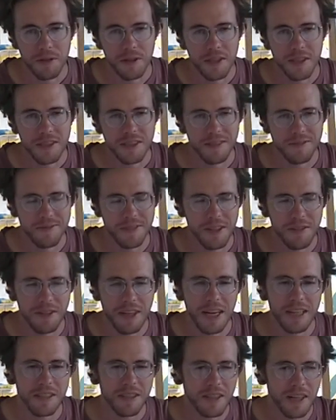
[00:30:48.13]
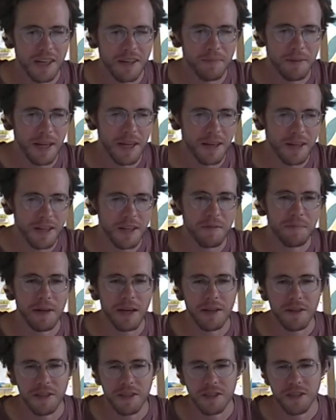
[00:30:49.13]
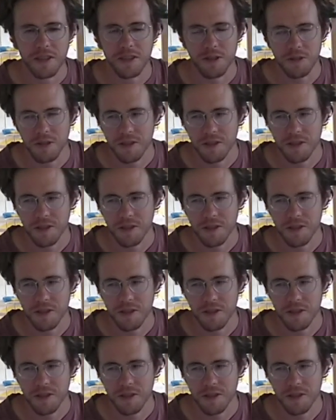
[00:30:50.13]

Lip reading: If it has a lot of enough batteries